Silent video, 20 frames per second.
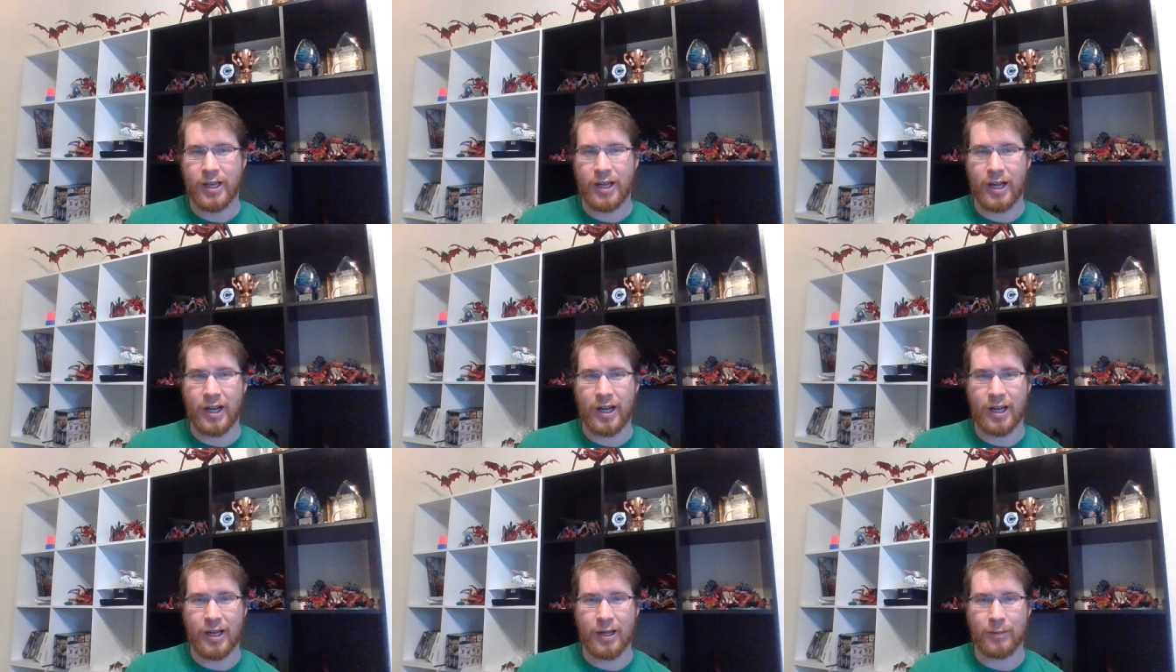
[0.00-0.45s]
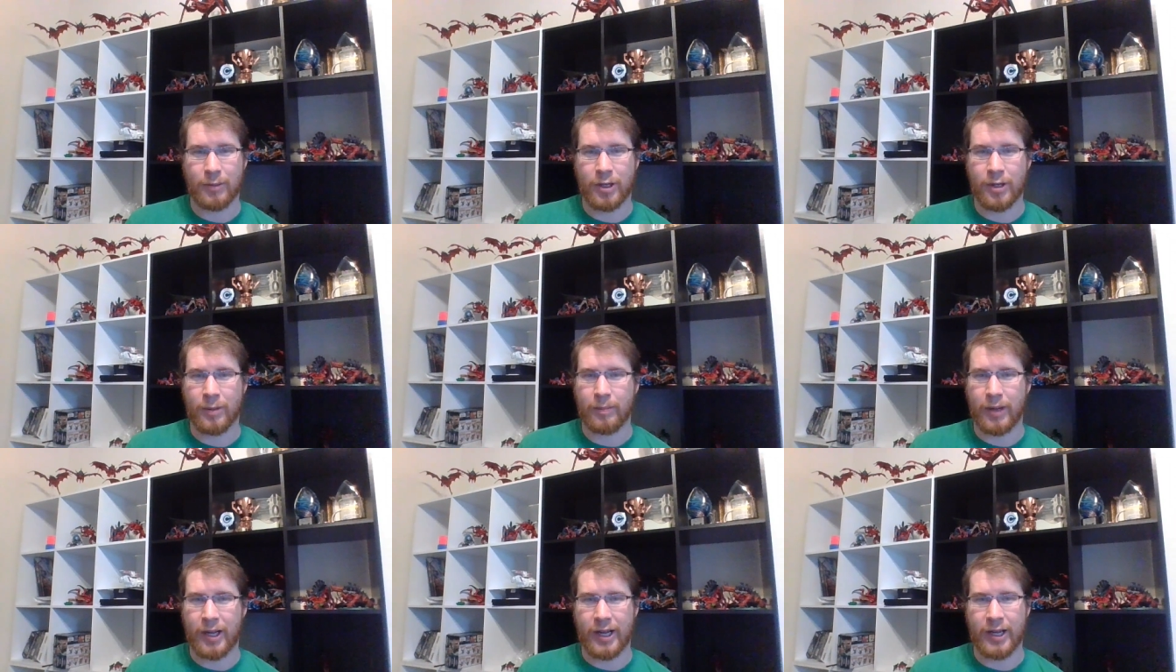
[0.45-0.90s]
uh,
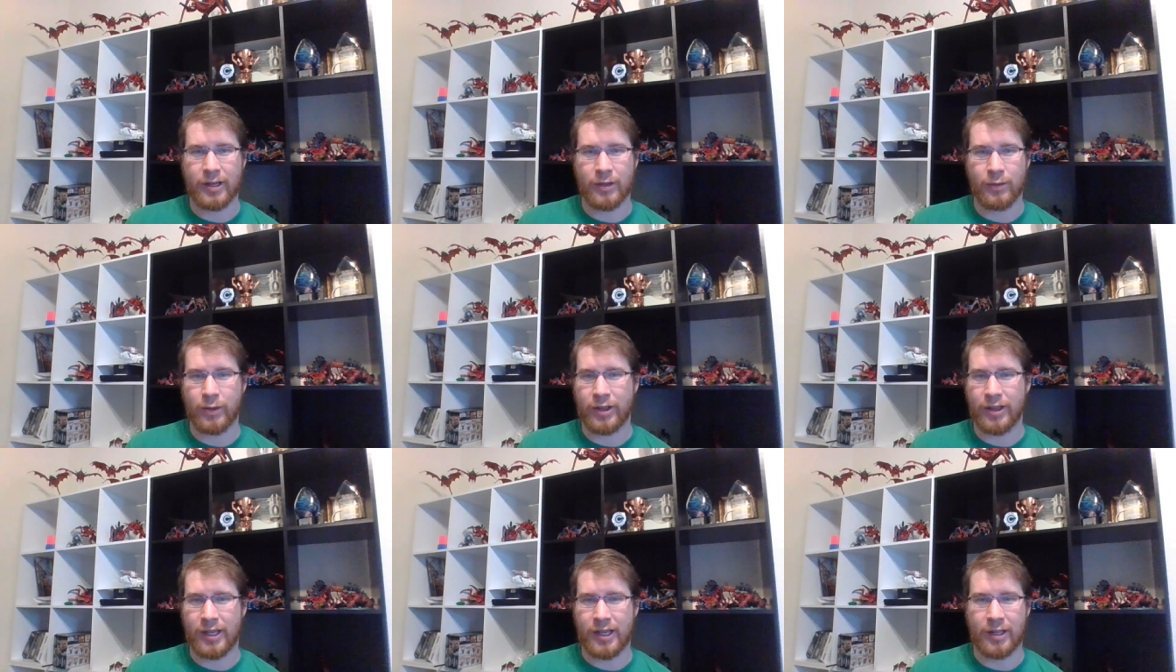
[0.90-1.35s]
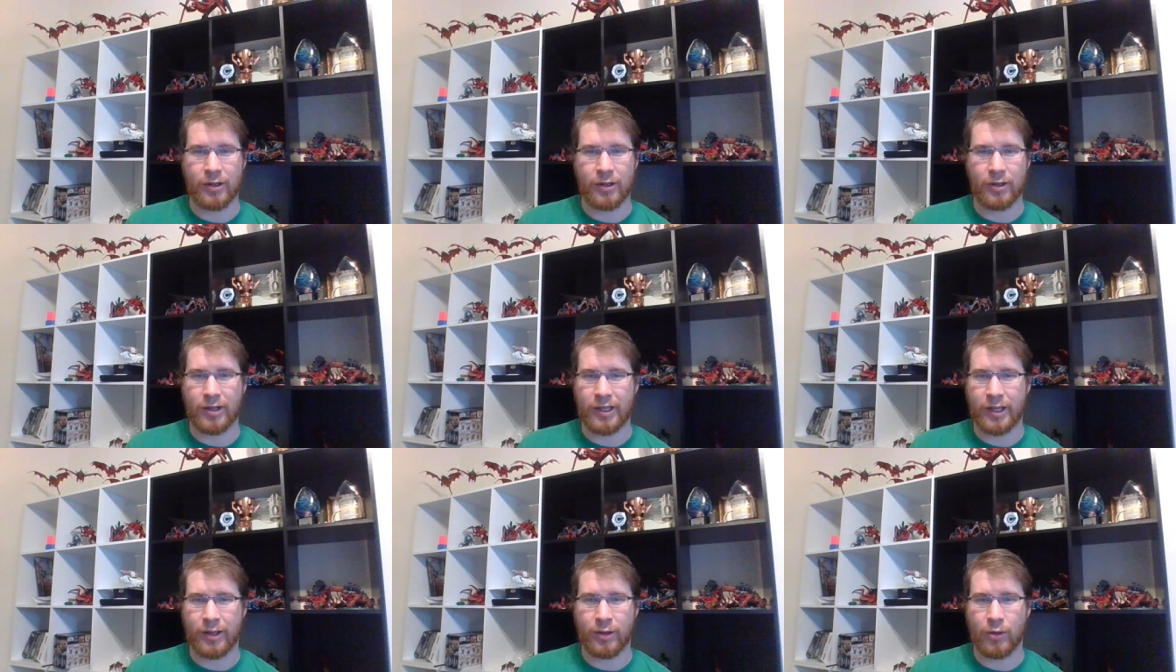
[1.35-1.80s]
combined with either
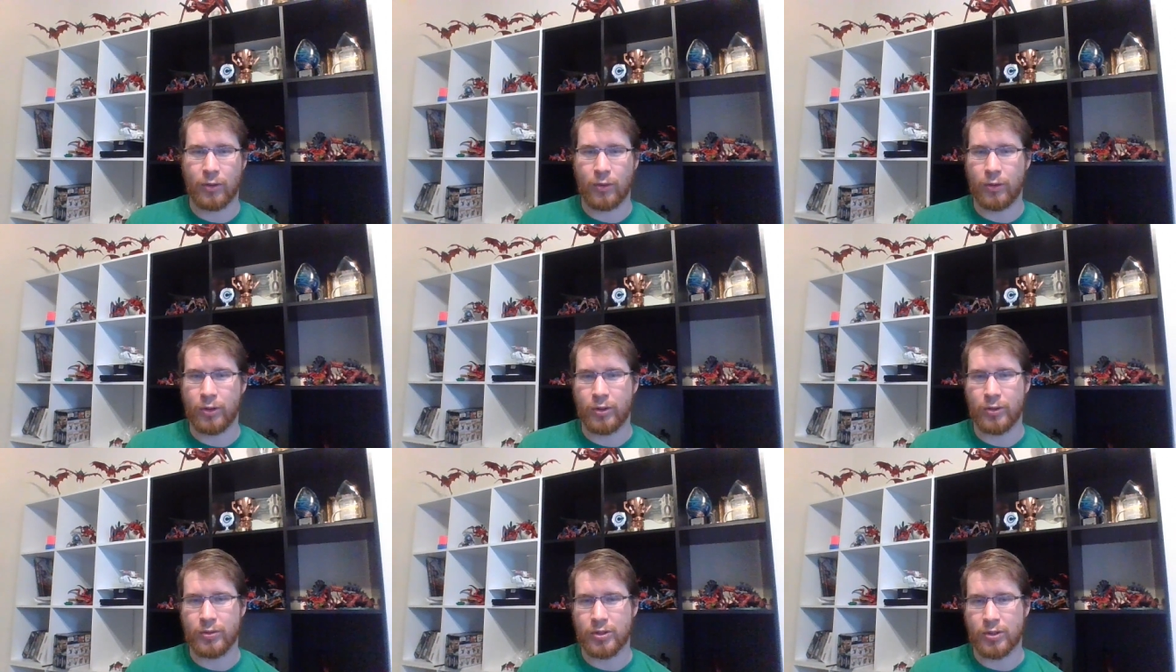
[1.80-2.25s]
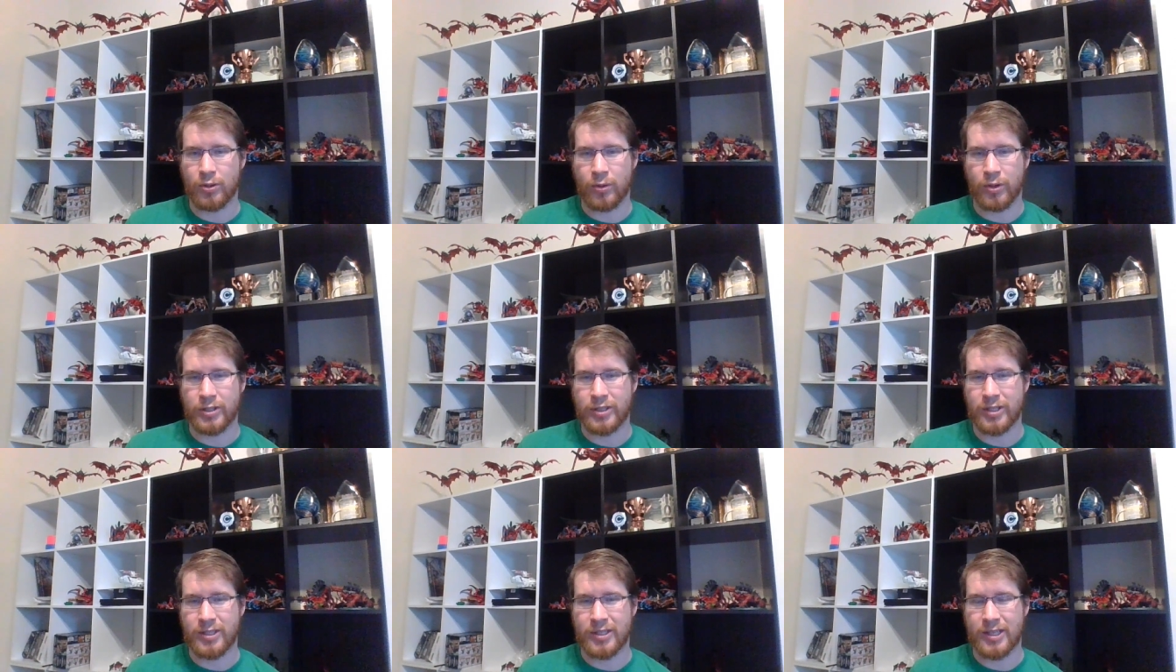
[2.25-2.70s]
lethal wounds or
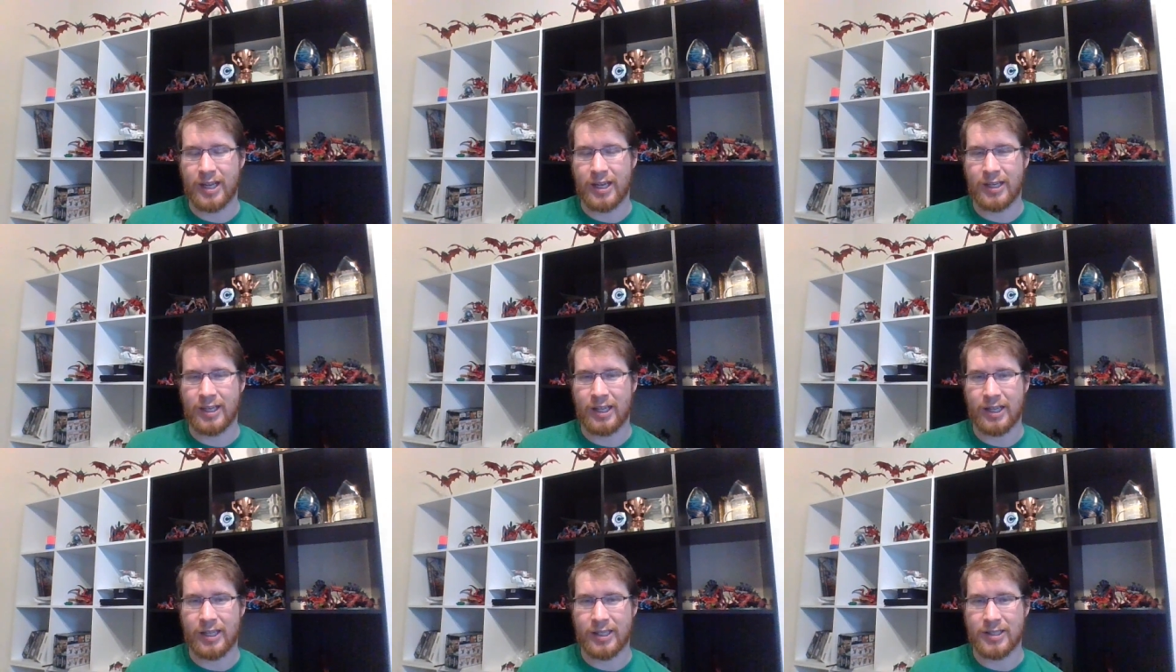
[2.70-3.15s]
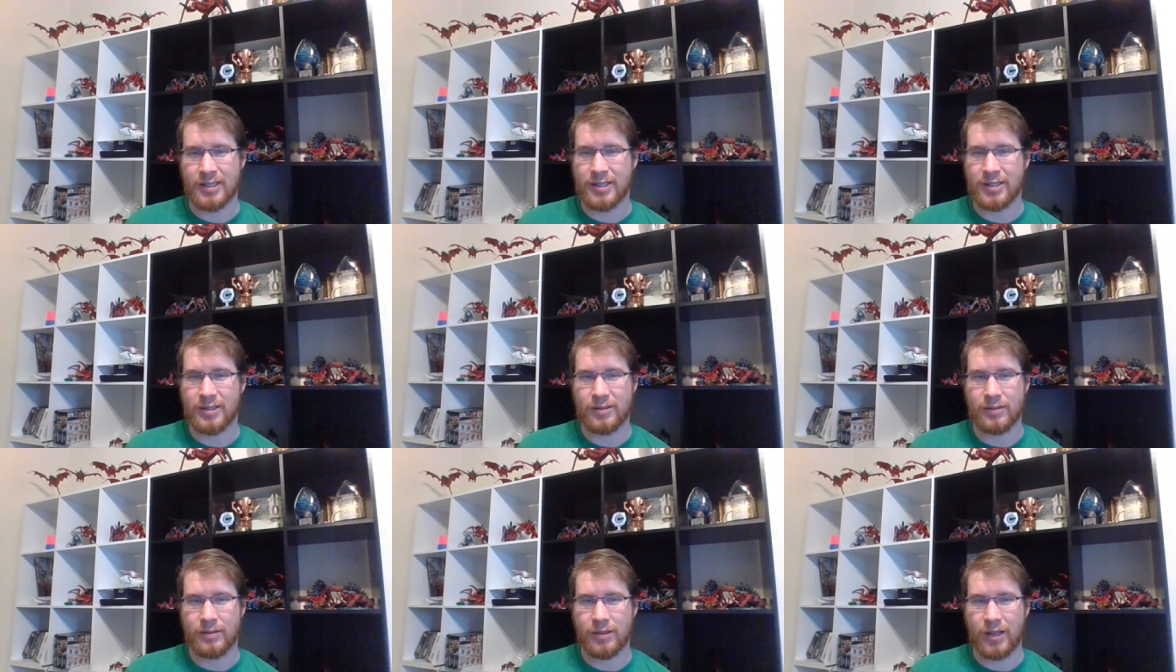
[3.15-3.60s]
sustained
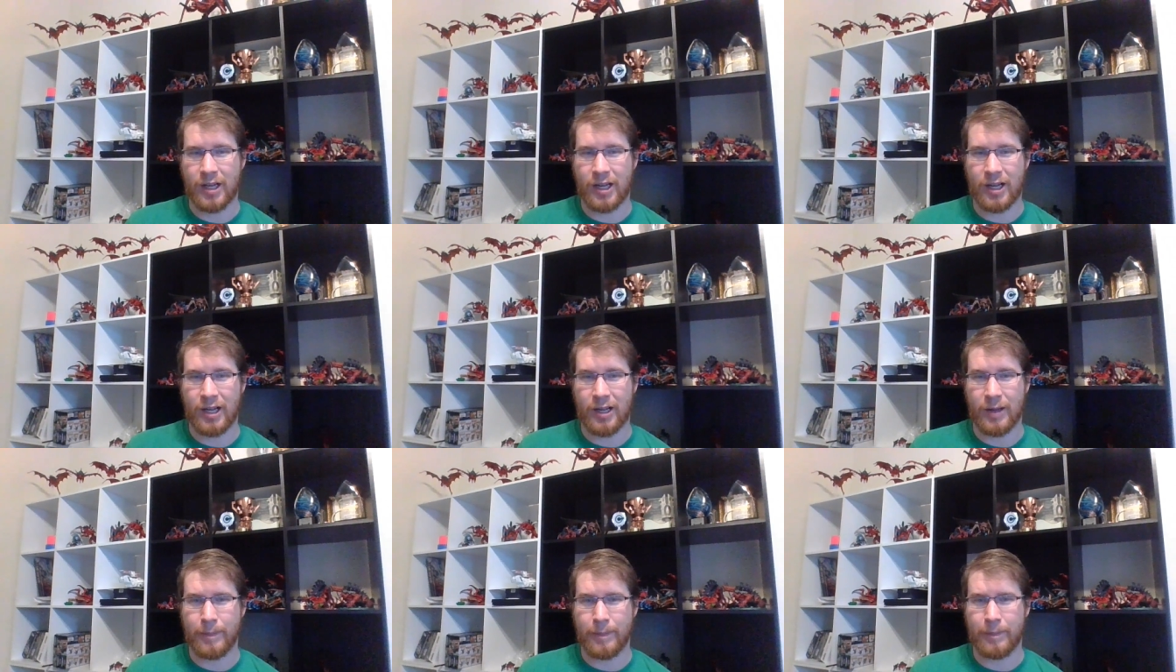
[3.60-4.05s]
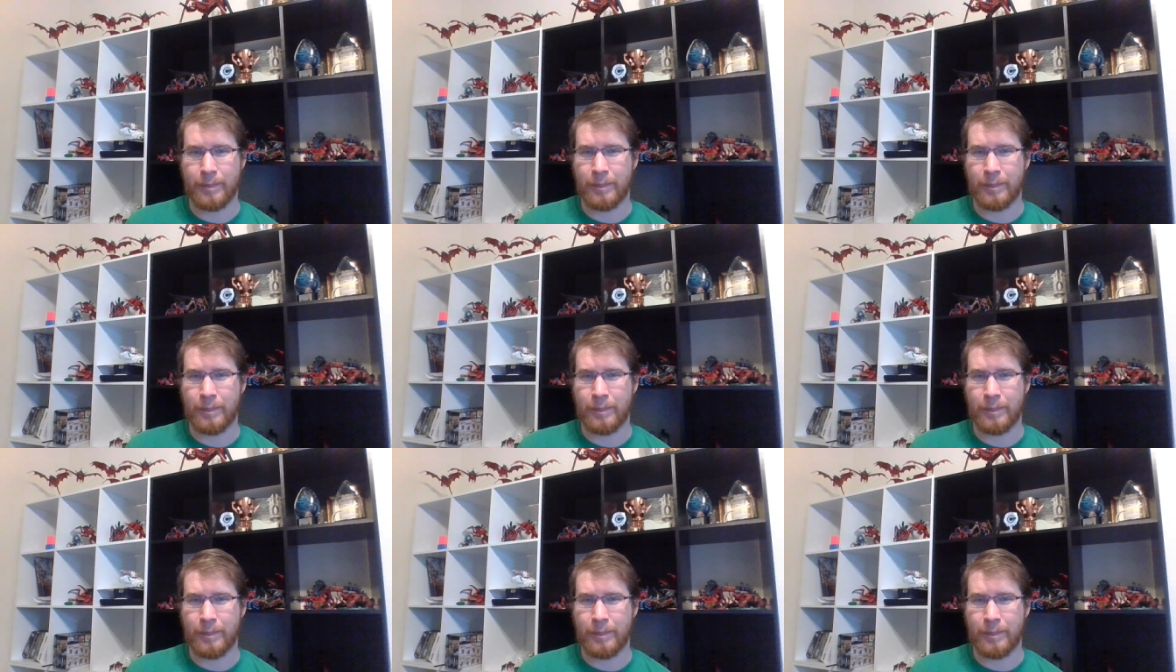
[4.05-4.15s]
hits, uh,